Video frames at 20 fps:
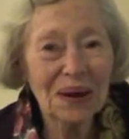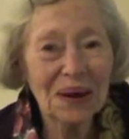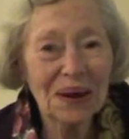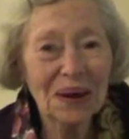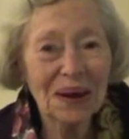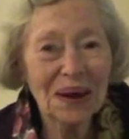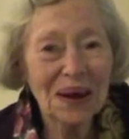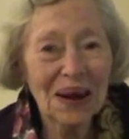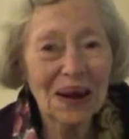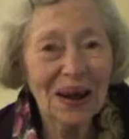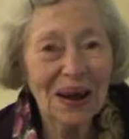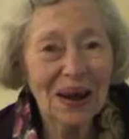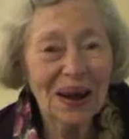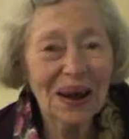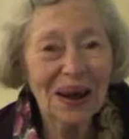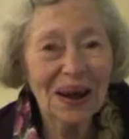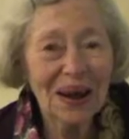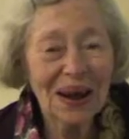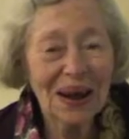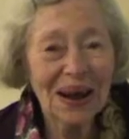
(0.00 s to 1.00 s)
Good. So we're
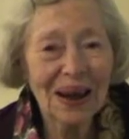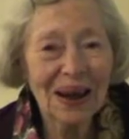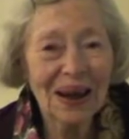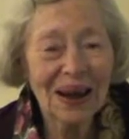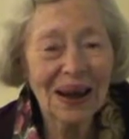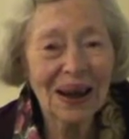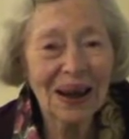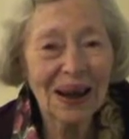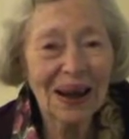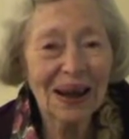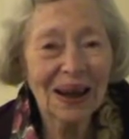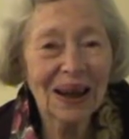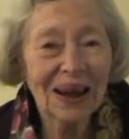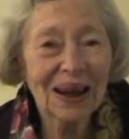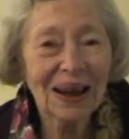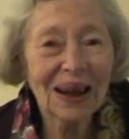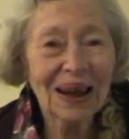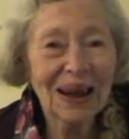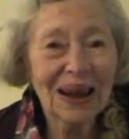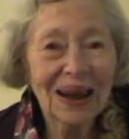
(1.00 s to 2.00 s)
going to
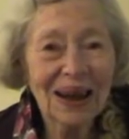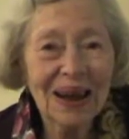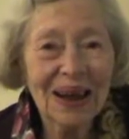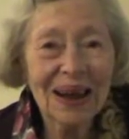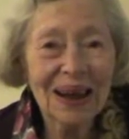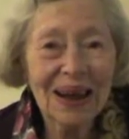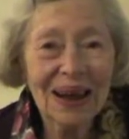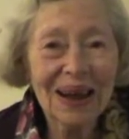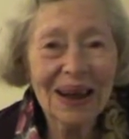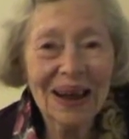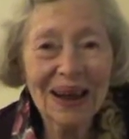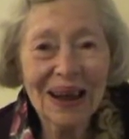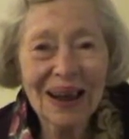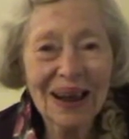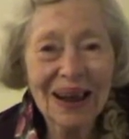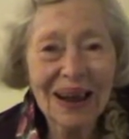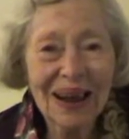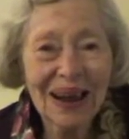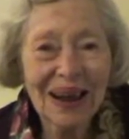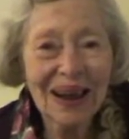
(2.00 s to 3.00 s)
walk
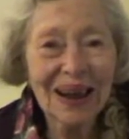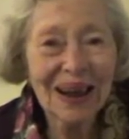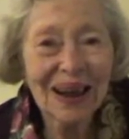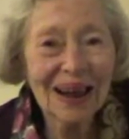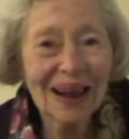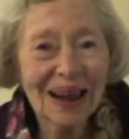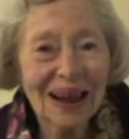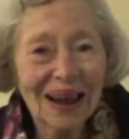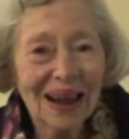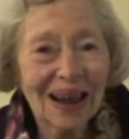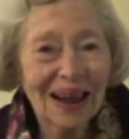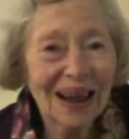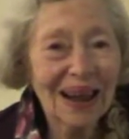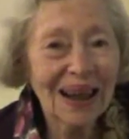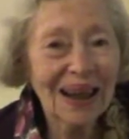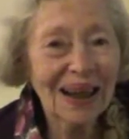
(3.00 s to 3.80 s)
over here.